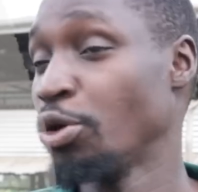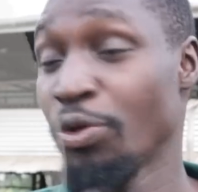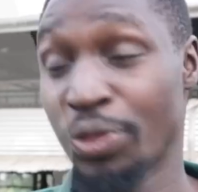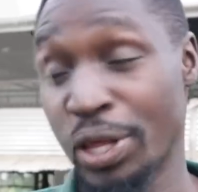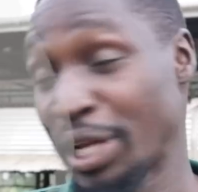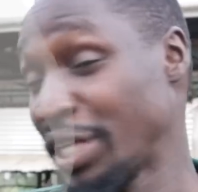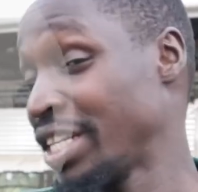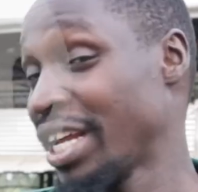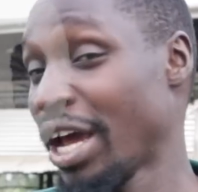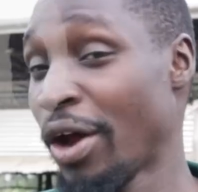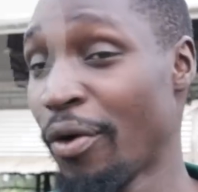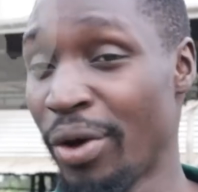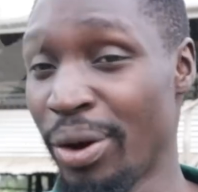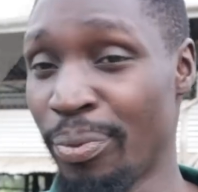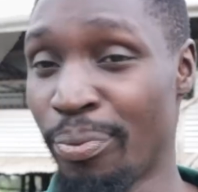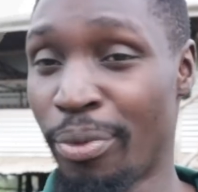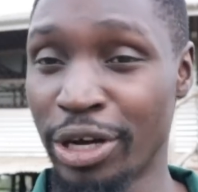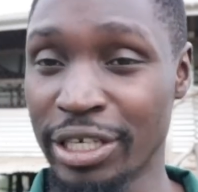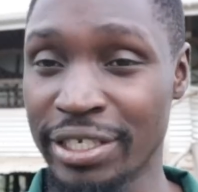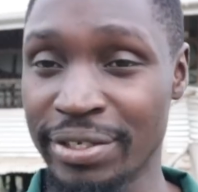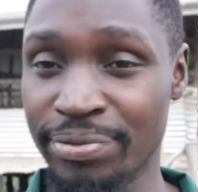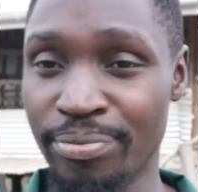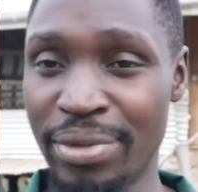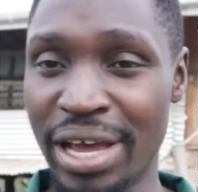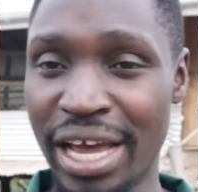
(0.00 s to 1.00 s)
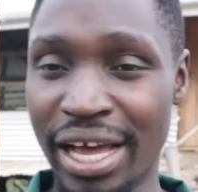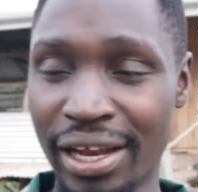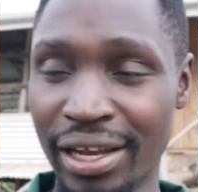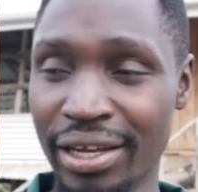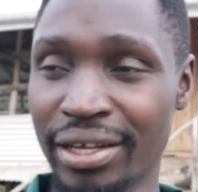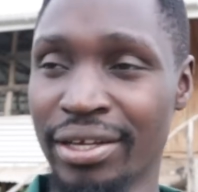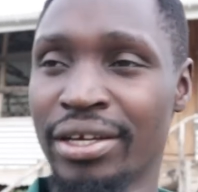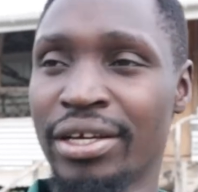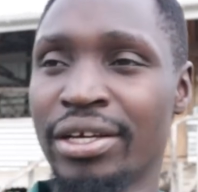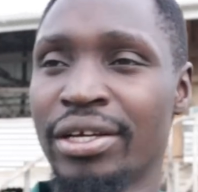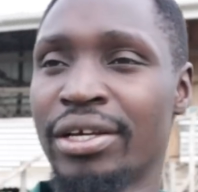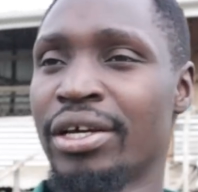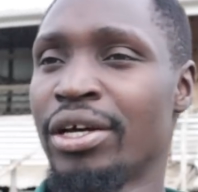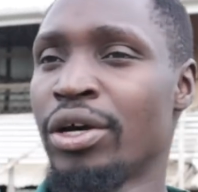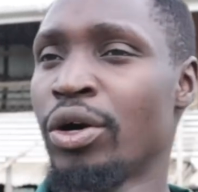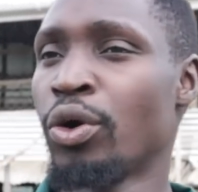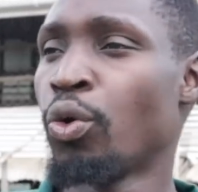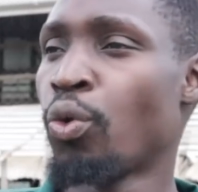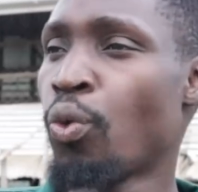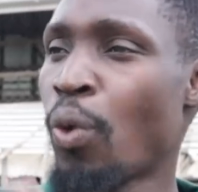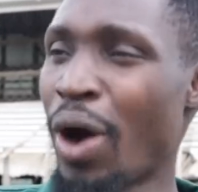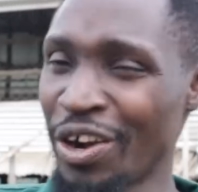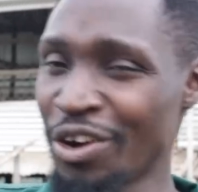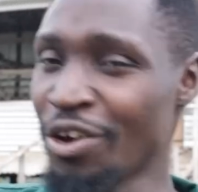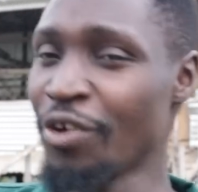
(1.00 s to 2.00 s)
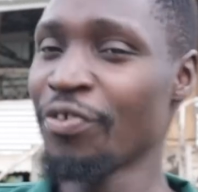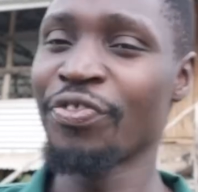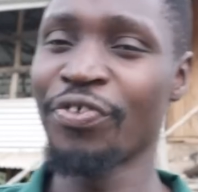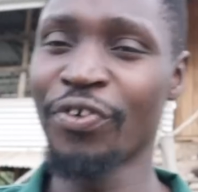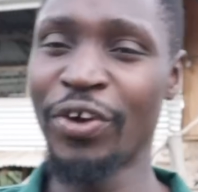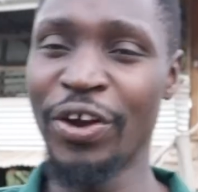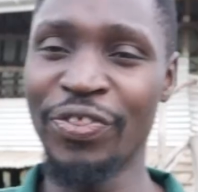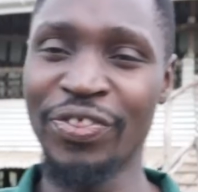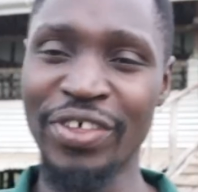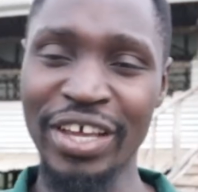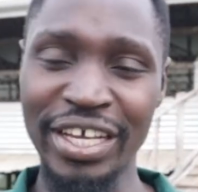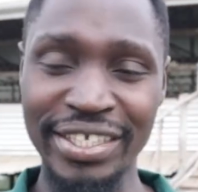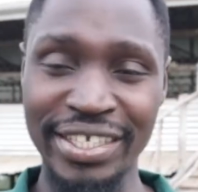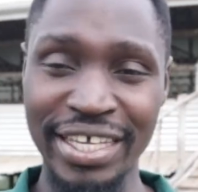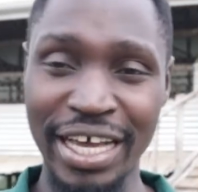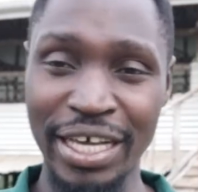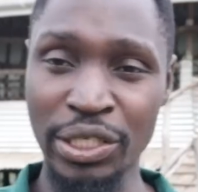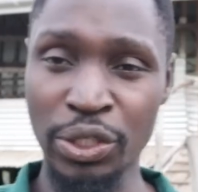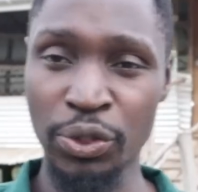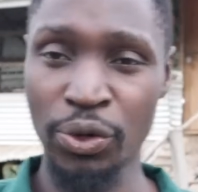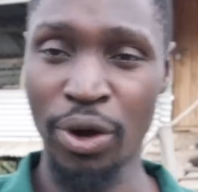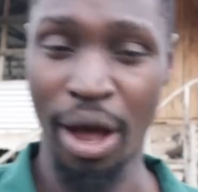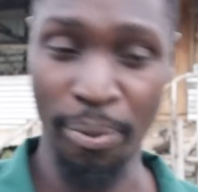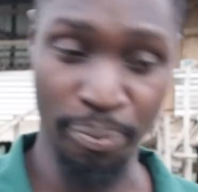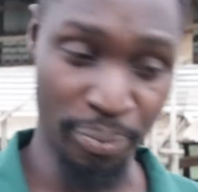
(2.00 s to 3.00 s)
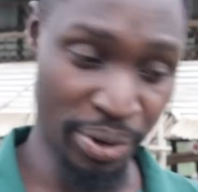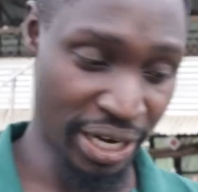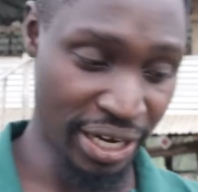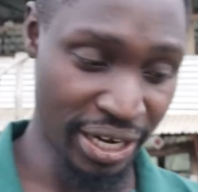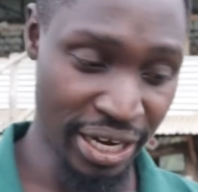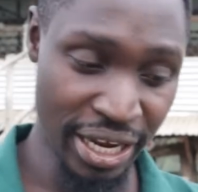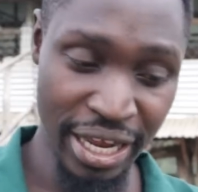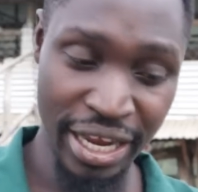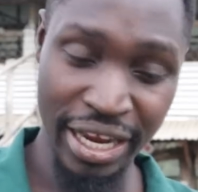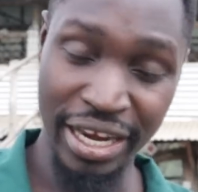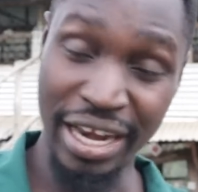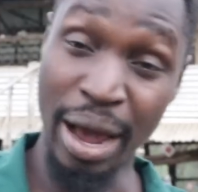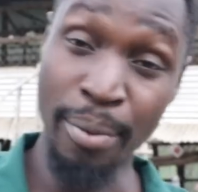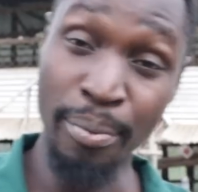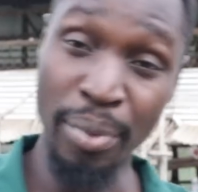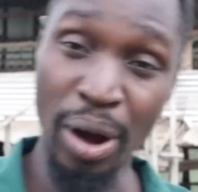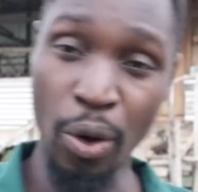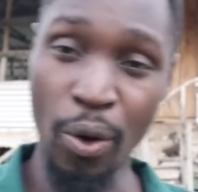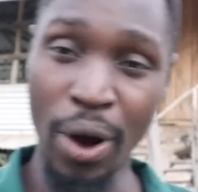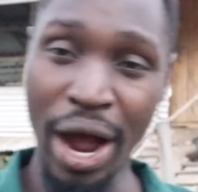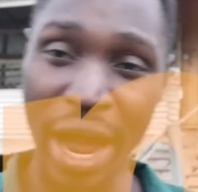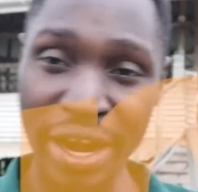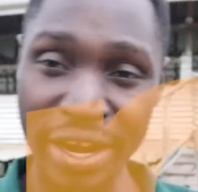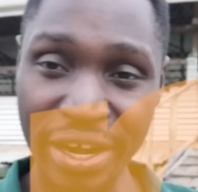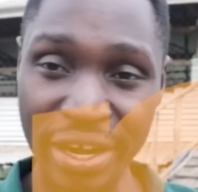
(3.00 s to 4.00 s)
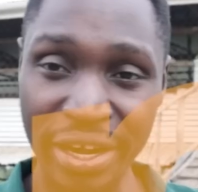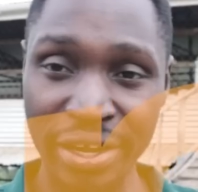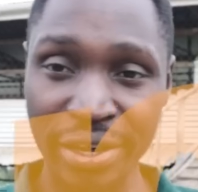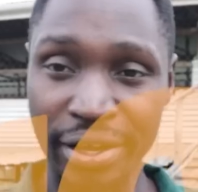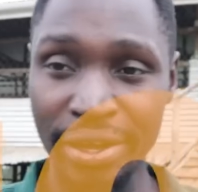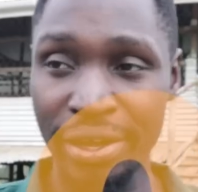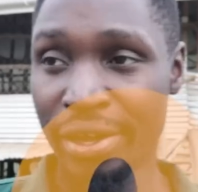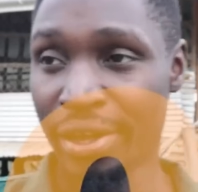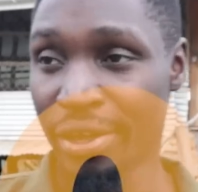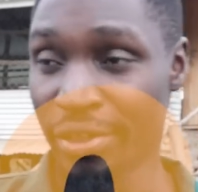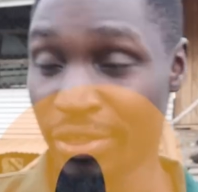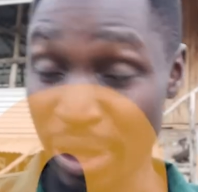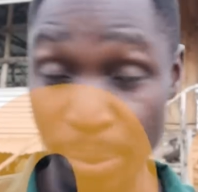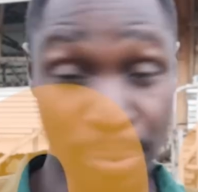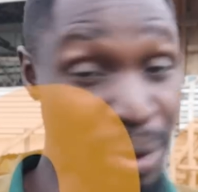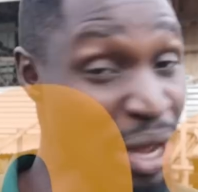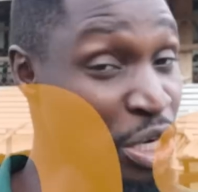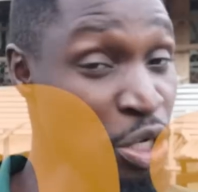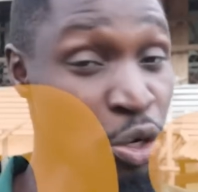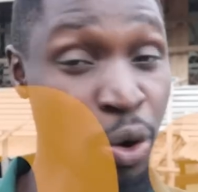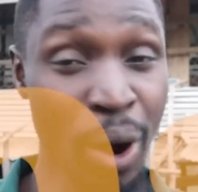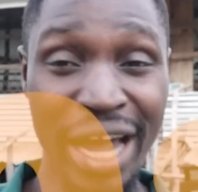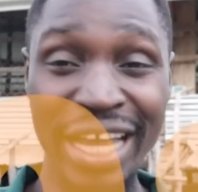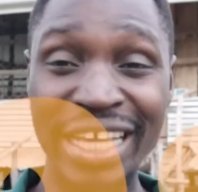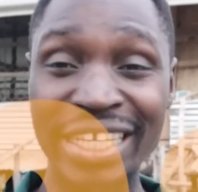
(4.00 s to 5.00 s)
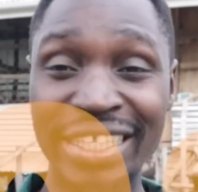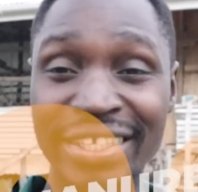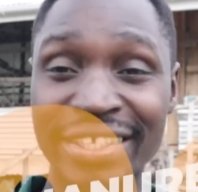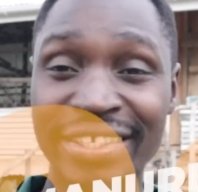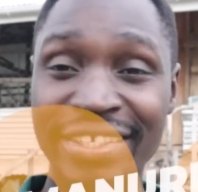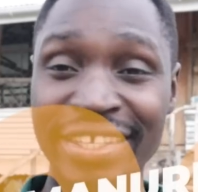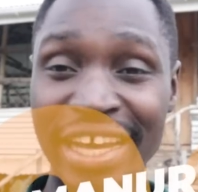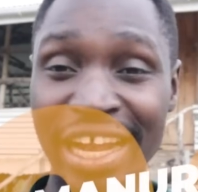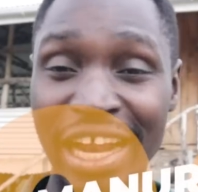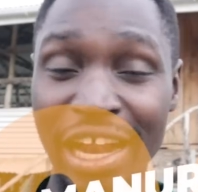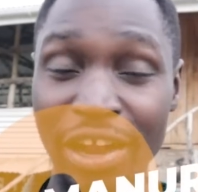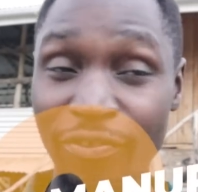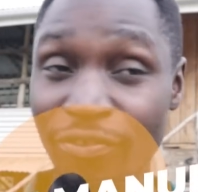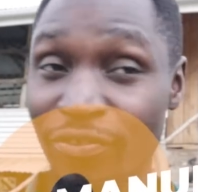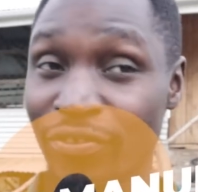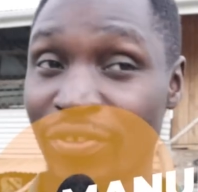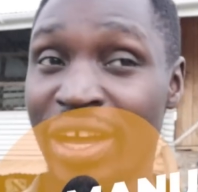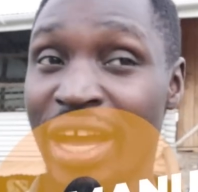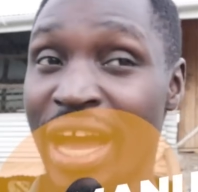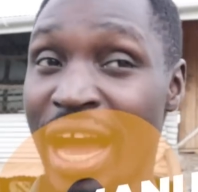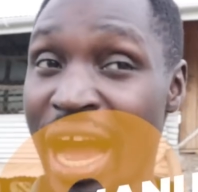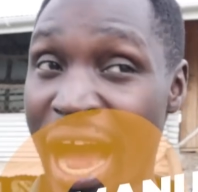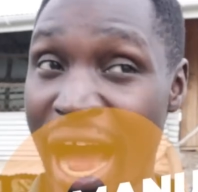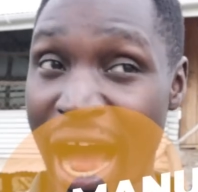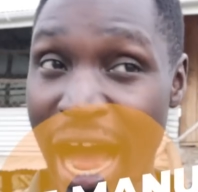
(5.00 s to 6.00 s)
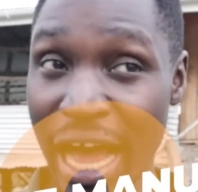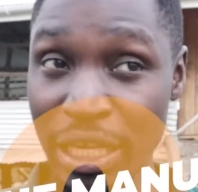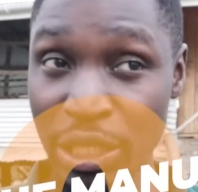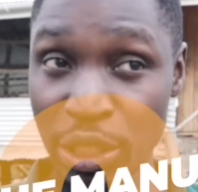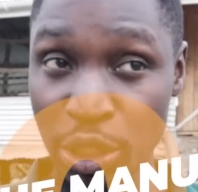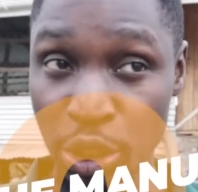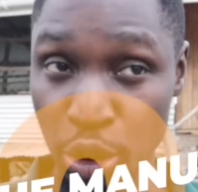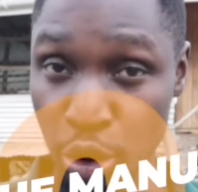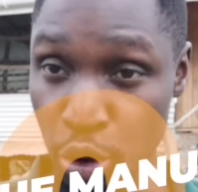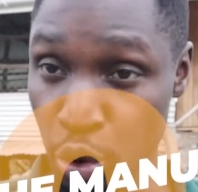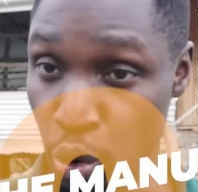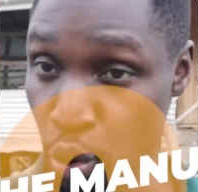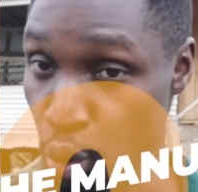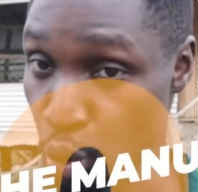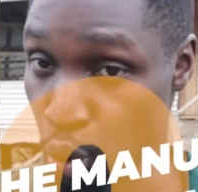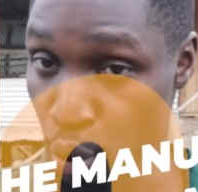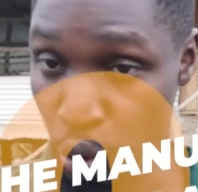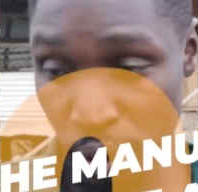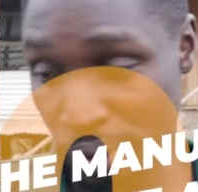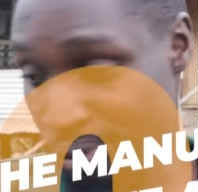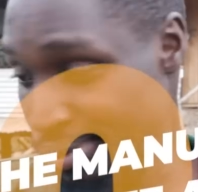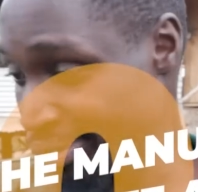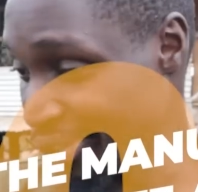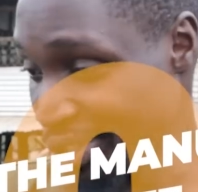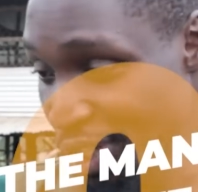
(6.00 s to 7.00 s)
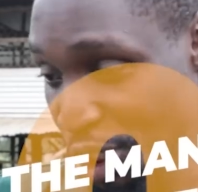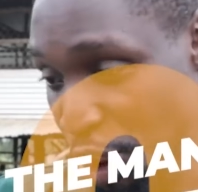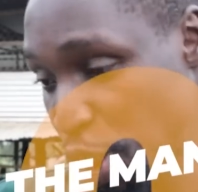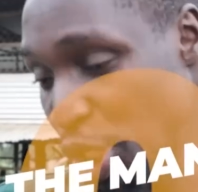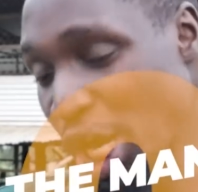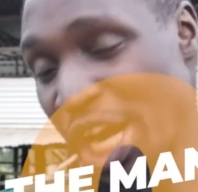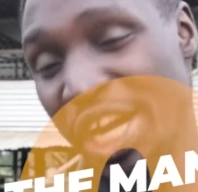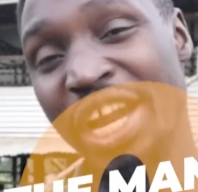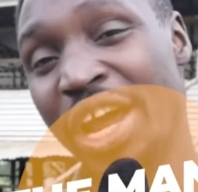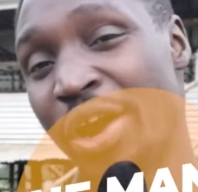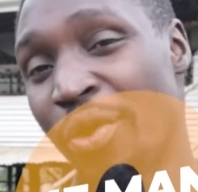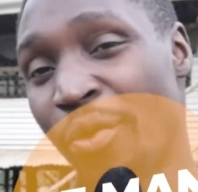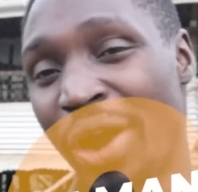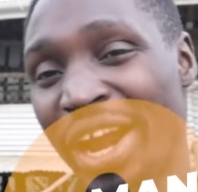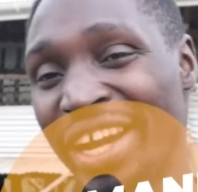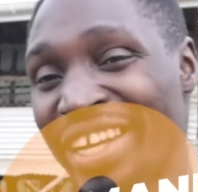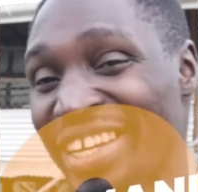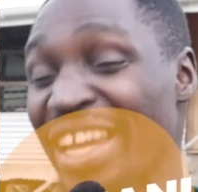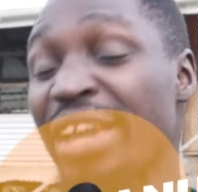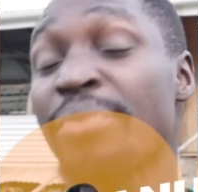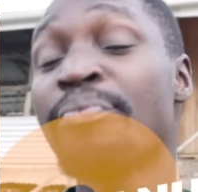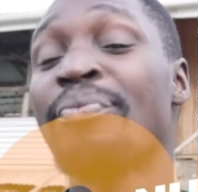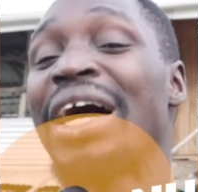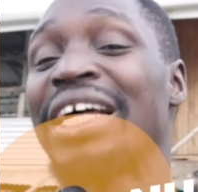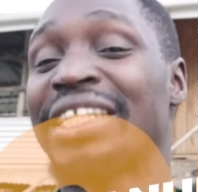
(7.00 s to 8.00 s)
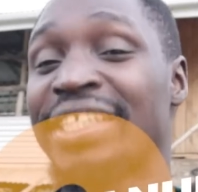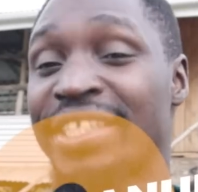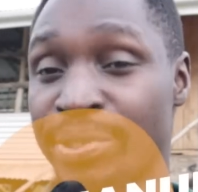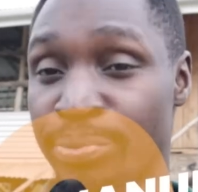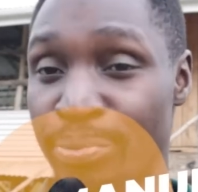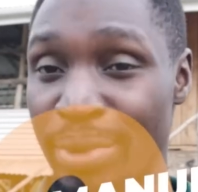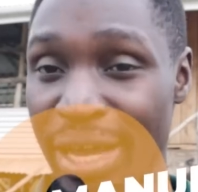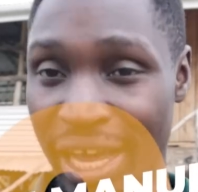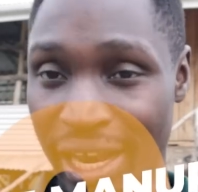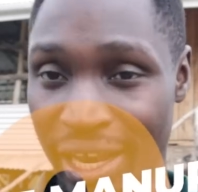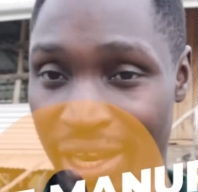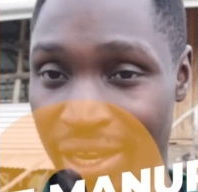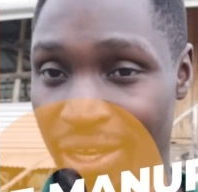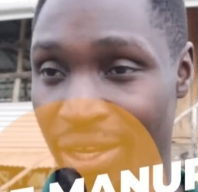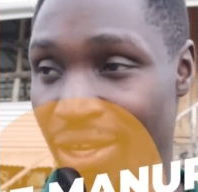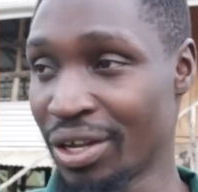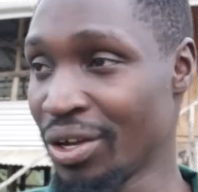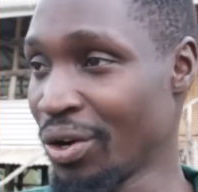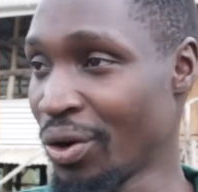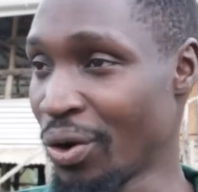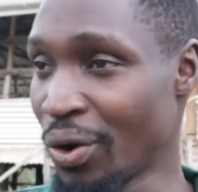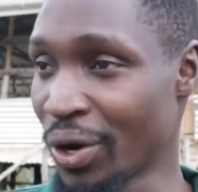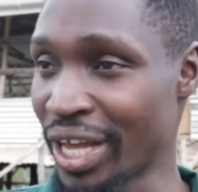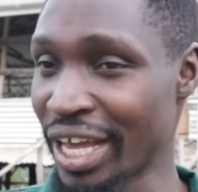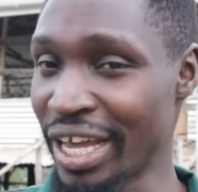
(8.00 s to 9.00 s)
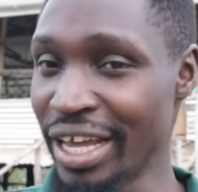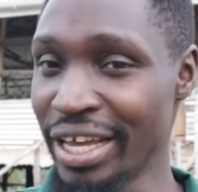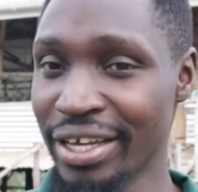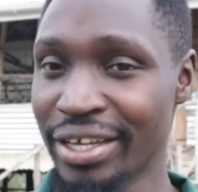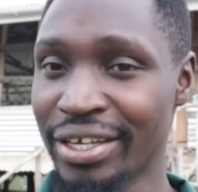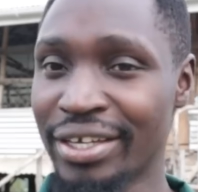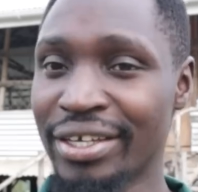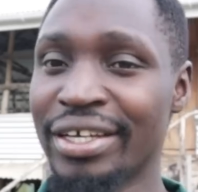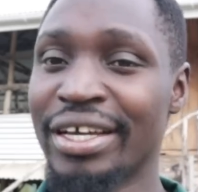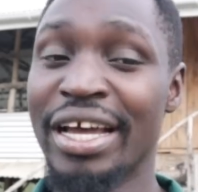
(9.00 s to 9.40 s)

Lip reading: know, the terrible smell, one of three things has to happen. Number one, the manure itself has to generate a bad smell, okay?